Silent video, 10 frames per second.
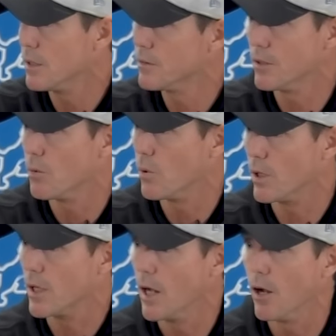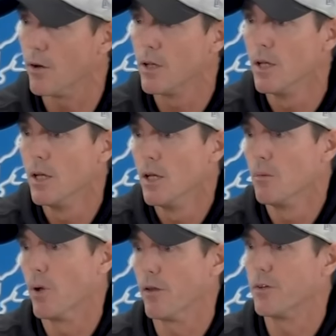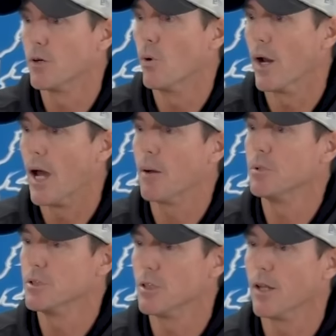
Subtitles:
It didn't work out. But I think what happens